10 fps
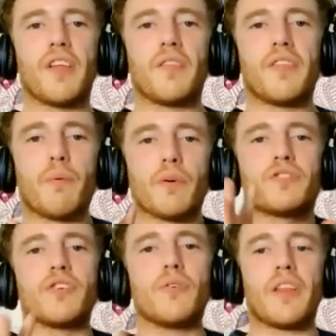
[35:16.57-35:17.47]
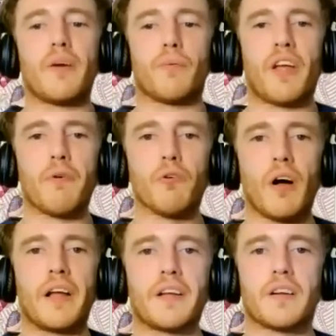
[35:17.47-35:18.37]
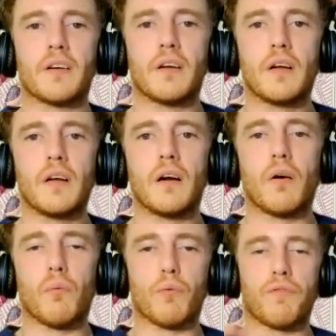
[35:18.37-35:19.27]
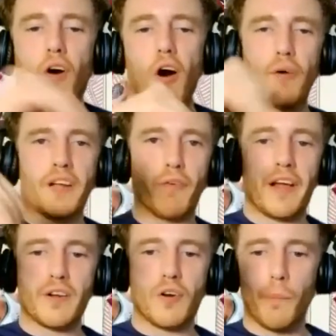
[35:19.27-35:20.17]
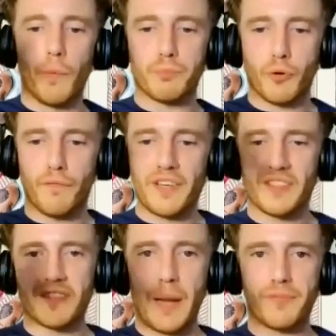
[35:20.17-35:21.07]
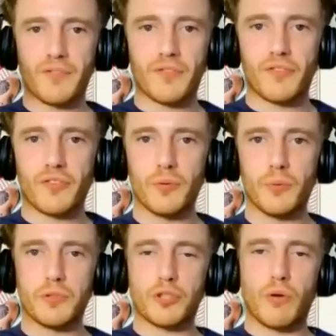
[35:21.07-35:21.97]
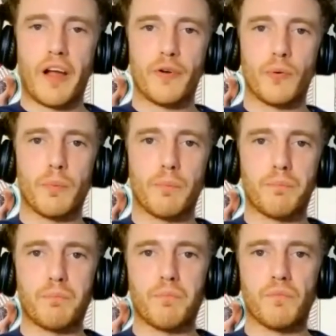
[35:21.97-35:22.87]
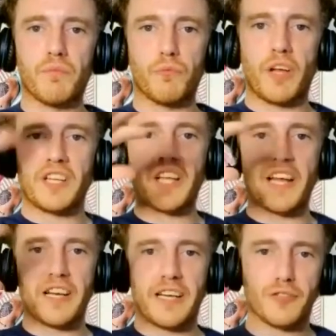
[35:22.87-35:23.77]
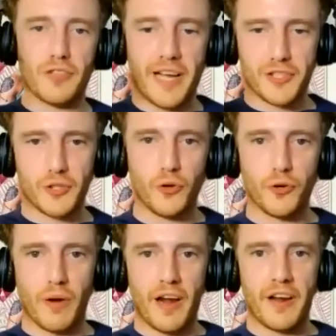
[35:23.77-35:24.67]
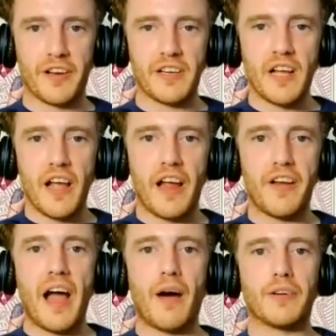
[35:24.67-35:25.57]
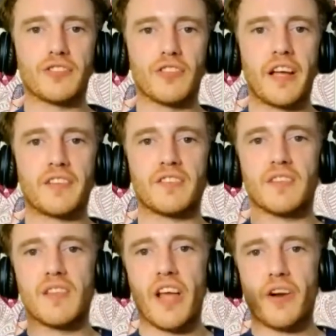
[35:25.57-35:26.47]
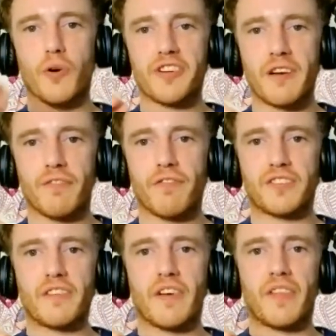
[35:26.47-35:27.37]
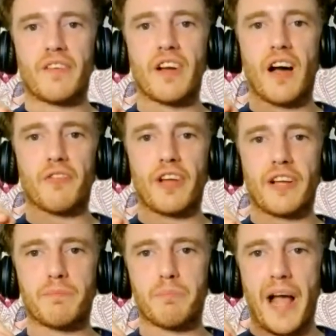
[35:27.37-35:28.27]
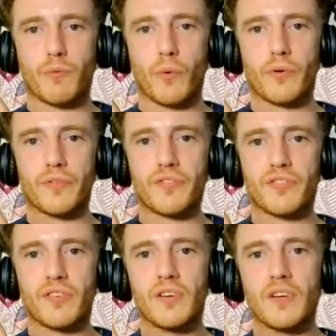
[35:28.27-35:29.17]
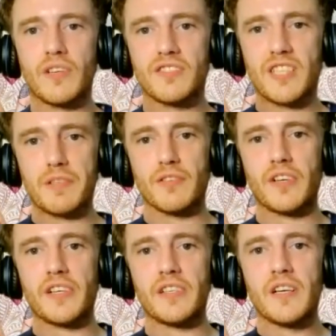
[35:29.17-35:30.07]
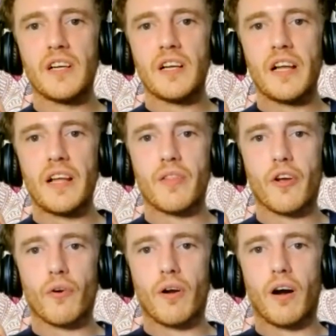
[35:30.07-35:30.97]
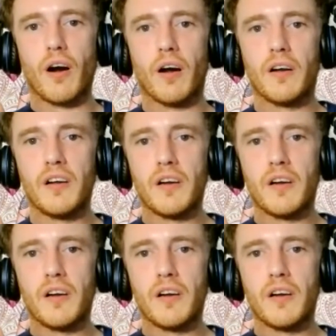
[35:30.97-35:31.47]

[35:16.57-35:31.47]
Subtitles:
they were doing they were like following like almost perfect steps to try to like gain international notoriety, and now it's like they don't give a fuck. They've gone like backwards seemingly in their